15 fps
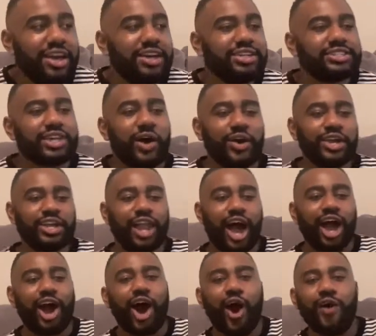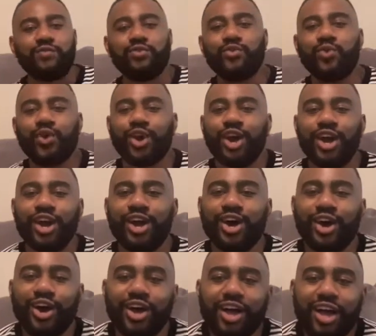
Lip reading: So he like, oh, real.